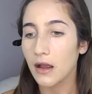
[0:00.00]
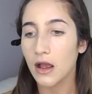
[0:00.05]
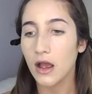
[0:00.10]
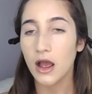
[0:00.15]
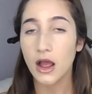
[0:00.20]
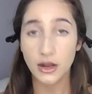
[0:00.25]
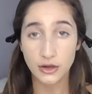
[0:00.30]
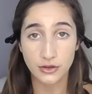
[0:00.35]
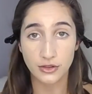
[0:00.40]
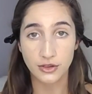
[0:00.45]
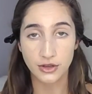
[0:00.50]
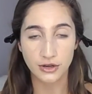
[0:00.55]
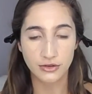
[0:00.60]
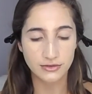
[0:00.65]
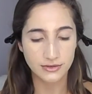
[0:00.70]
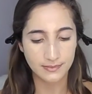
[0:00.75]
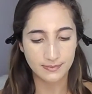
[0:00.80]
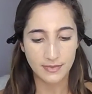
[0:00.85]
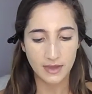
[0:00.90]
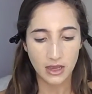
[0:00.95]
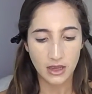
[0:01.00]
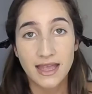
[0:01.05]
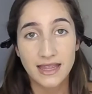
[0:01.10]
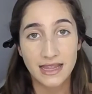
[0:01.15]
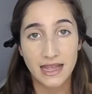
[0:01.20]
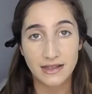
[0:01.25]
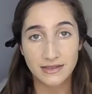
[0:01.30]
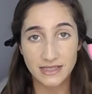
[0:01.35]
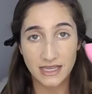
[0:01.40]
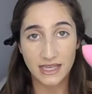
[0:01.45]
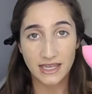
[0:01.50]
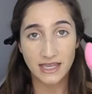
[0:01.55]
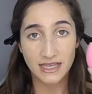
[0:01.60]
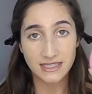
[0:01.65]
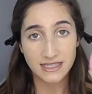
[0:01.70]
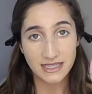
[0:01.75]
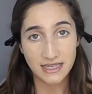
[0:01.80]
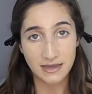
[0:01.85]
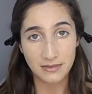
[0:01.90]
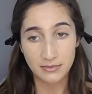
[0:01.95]
under the nose. Now taking a
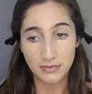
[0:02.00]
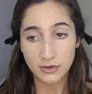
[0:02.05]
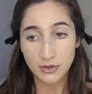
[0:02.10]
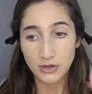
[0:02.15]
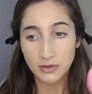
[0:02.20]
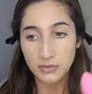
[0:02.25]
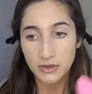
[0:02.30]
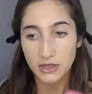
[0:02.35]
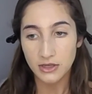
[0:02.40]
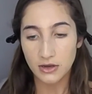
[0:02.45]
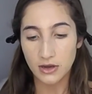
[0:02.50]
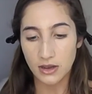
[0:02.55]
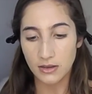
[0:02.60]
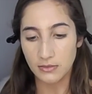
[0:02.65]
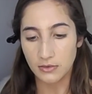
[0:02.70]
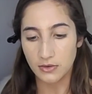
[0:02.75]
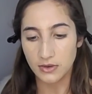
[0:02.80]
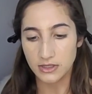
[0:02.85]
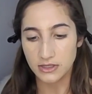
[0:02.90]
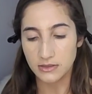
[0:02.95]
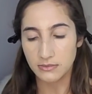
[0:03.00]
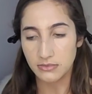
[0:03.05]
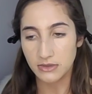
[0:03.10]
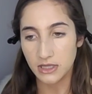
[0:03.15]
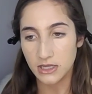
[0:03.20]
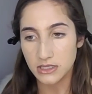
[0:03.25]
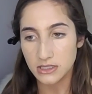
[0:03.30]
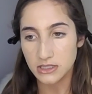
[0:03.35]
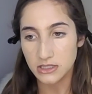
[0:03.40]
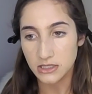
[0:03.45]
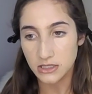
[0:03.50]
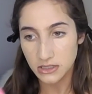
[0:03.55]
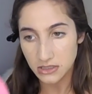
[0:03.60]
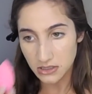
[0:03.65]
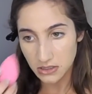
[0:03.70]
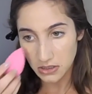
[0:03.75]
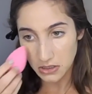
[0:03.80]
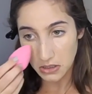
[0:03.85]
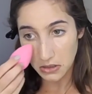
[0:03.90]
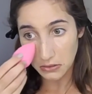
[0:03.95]
damp beauty blender, I'm going to blend it
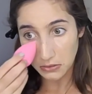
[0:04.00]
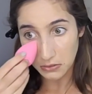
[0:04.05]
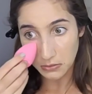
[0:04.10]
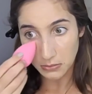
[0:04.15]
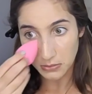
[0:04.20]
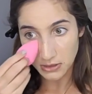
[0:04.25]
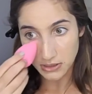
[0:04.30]
into my